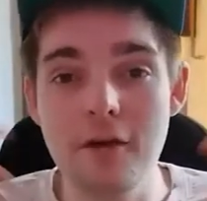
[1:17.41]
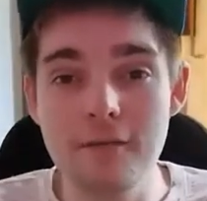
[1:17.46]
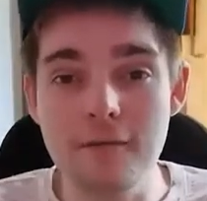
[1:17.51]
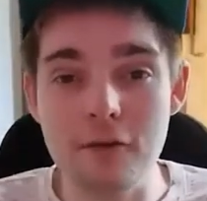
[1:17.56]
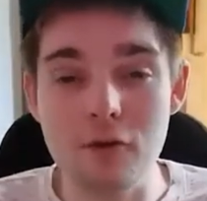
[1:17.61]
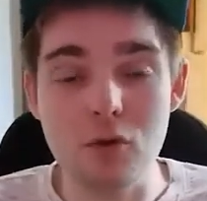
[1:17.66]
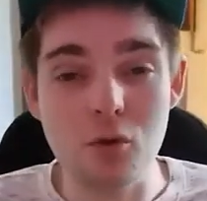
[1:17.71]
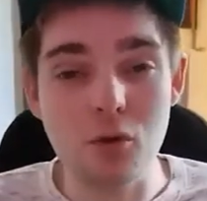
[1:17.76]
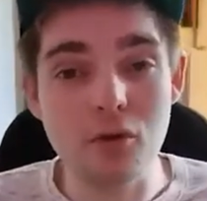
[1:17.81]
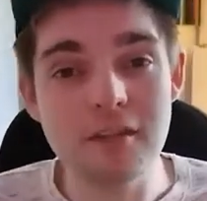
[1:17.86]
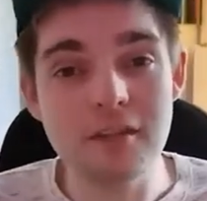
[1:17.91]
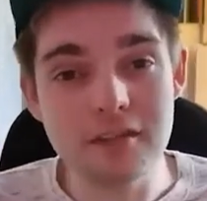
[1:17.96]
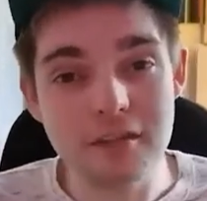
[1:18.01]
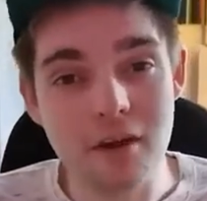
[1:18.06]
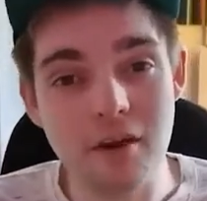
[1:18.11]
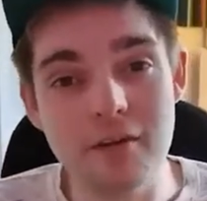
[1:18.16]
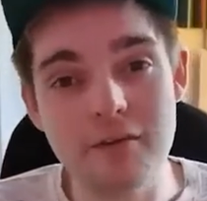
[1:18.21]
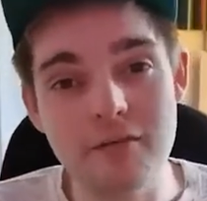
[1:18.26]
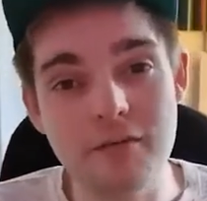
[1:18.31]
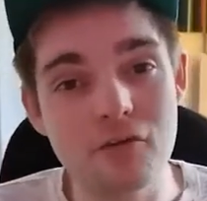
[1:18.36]
for your
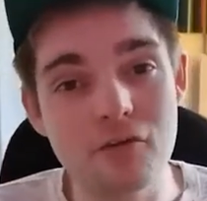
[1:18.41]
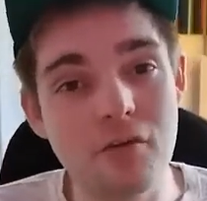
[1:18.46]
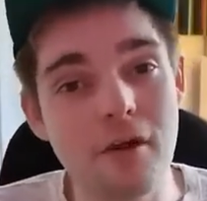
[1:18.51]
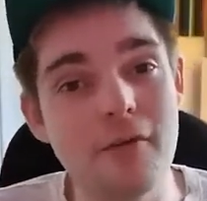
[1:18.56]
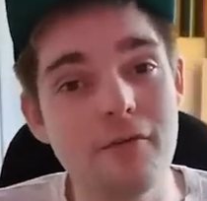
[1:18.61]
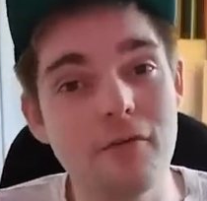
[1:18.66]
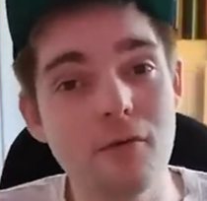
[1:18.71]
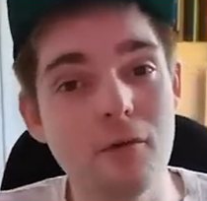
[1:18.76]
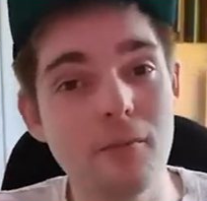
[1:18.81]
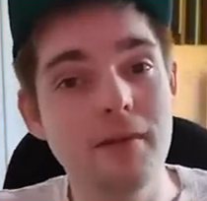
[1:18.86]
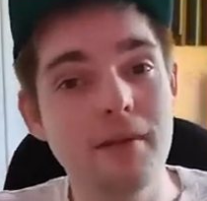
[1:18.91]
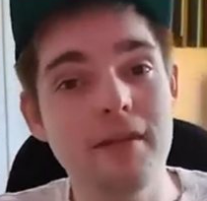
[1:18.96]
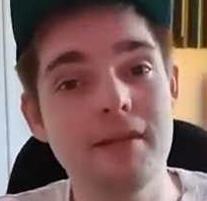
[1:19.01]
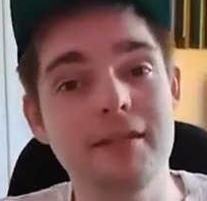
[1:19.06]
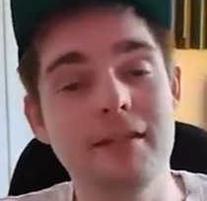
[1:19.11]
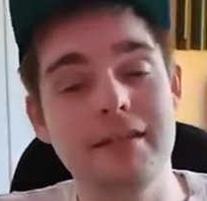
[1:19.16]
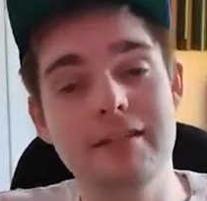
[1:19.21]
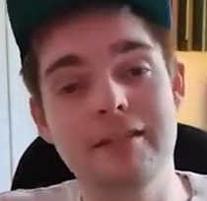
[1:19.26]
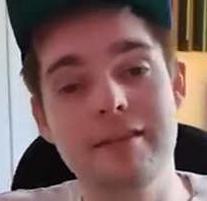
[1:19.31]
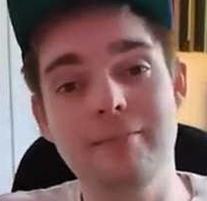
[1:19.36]
designs for graphical
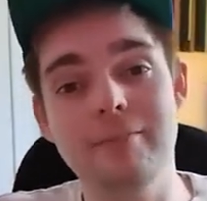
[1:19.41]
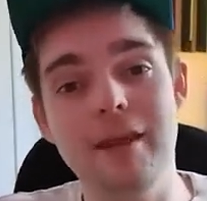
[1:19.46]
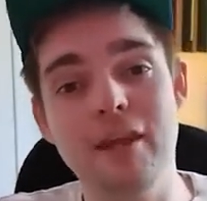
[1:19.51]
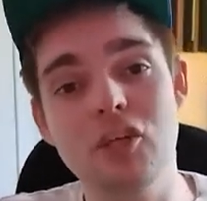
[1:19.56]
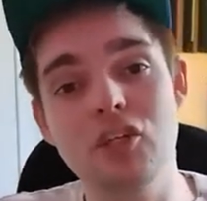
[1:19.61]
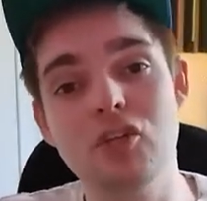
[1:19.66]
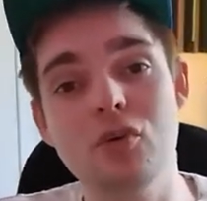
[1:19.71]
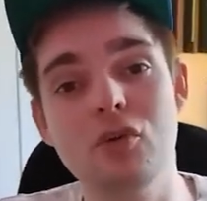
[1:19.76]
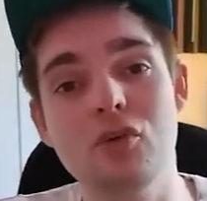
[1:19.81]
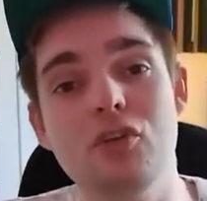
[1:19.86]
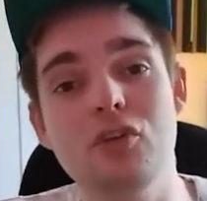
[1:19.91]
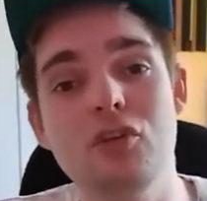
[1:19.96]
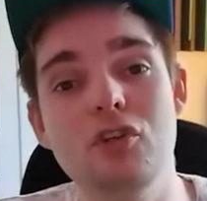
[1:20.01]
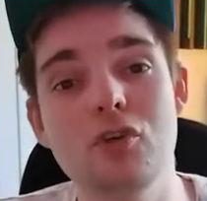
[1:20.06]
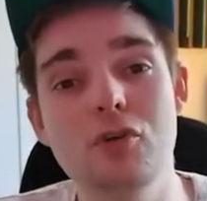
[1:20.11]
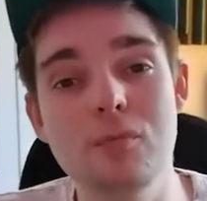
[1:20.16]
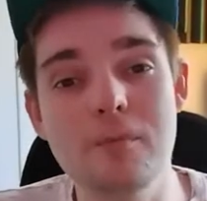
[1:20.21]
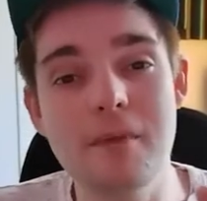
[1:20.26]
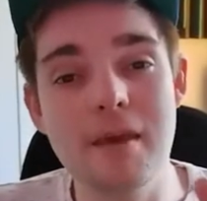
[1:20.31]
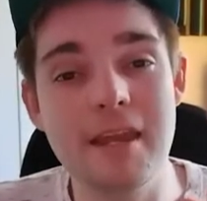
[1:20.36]
pieces to make sure that
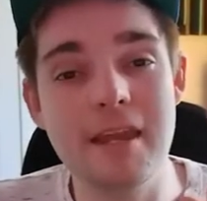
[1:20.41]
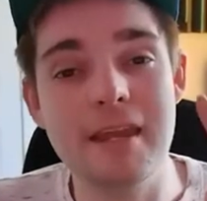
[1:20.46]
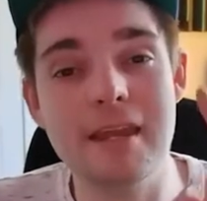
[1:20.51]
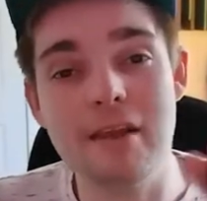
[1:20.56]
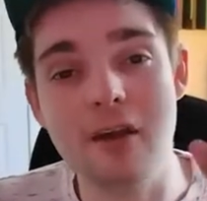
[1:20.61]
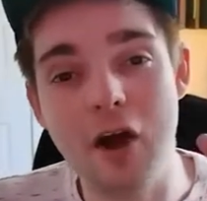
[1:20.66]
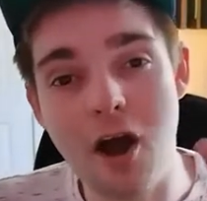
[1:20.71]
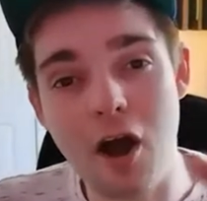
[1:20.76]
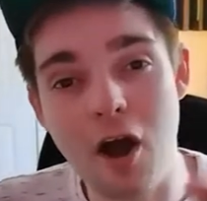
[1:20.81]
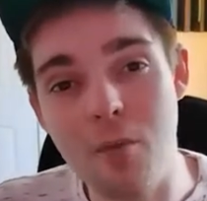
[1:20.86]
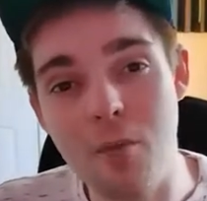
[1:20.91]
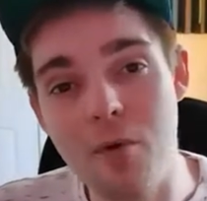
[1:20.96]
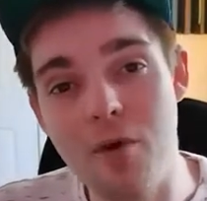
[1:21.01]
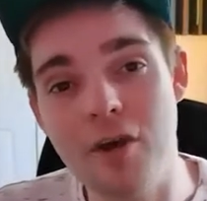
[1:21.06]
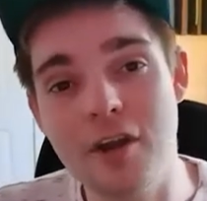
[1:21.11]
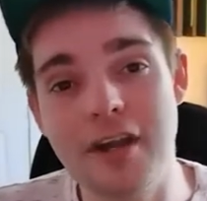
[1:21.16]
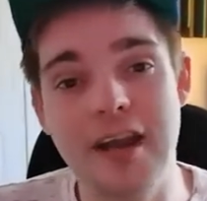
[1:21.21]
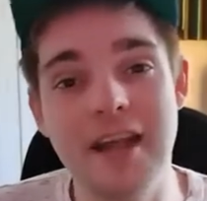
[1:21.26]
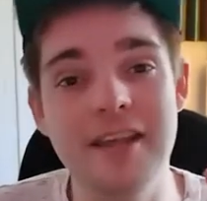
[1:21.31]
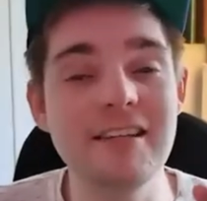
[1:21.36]
you make
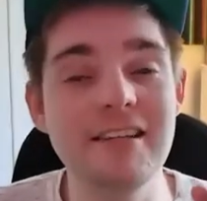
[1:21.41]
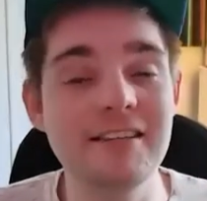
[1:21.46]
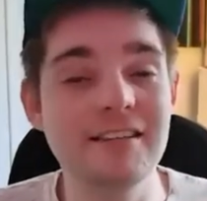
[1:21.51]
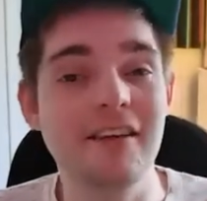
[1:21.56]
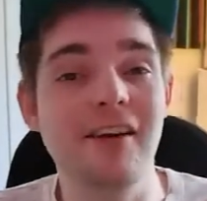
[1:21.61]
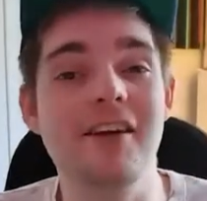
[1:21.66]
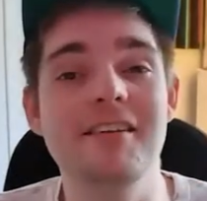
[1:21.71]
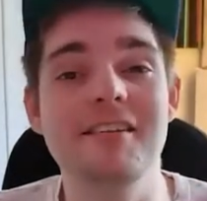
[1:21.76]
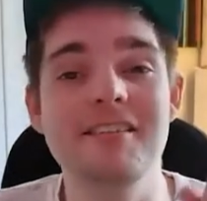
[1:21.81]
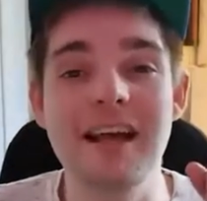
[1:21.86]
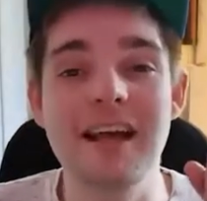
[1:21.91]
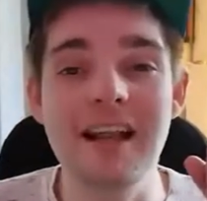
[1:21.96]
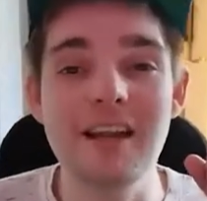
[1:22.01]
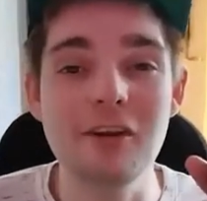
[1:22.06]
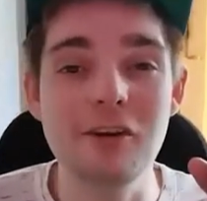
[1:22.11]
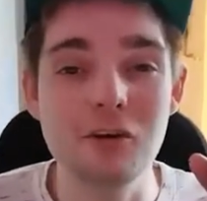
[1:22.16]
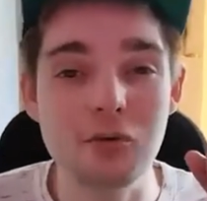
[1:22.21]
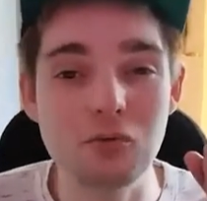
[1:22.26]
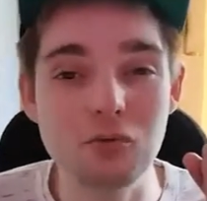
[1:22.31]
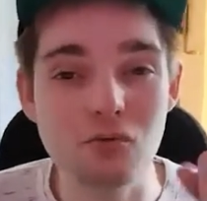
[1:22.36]
artwork and designs that
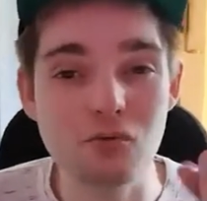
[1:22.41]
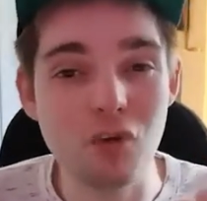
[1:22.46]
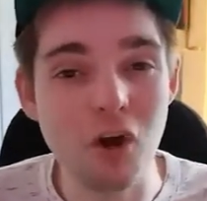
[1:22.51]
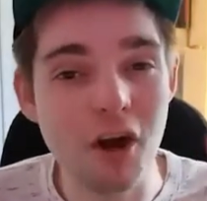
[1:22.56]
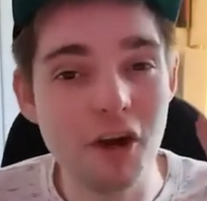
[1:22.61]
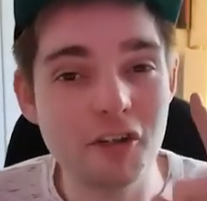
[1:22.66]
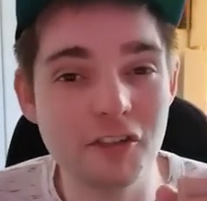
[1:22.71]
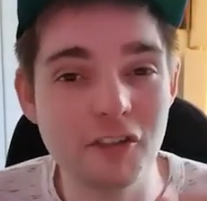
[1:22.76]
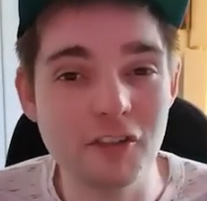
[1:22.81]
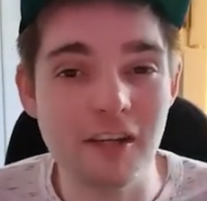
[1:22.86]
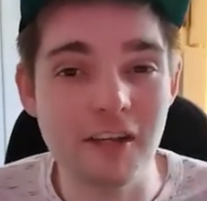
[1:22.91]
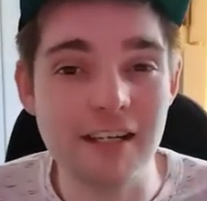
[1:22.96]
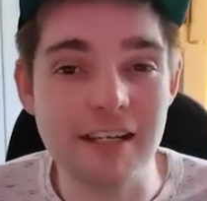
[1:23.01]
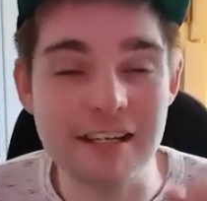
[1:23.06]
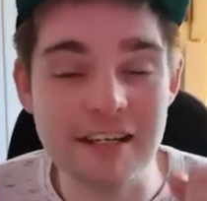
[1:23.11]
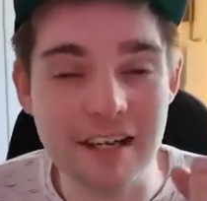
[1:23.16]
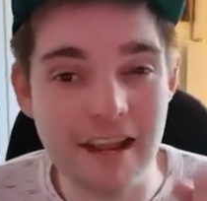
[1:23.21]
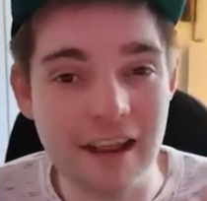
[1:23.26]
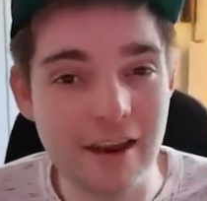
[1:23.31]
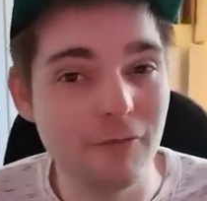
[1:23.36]
look rock
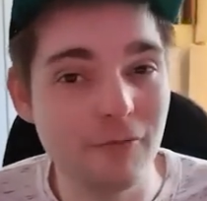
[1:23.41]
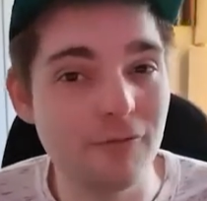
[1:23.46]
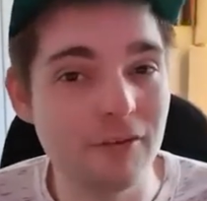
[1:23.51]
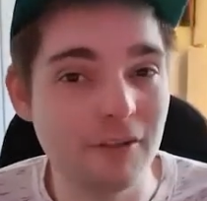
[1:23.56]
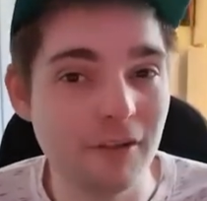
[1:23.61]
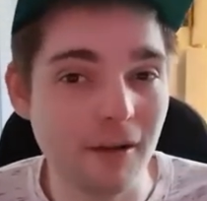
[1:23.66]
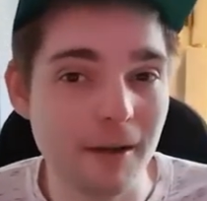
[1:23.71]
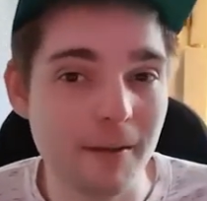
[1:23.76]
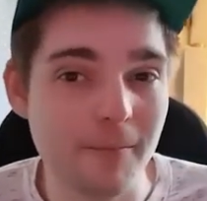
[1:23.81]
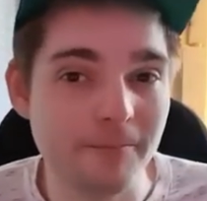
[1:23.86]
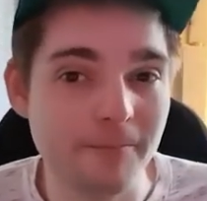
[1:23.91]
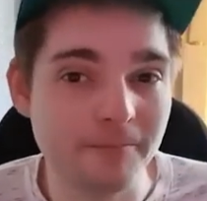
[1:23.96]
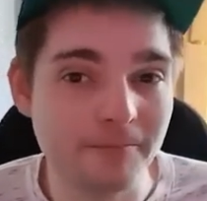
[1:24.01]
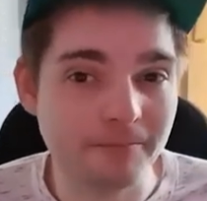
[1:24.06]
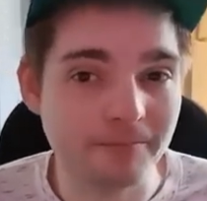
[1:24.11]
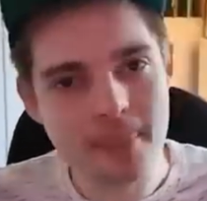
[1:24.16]
solid every time.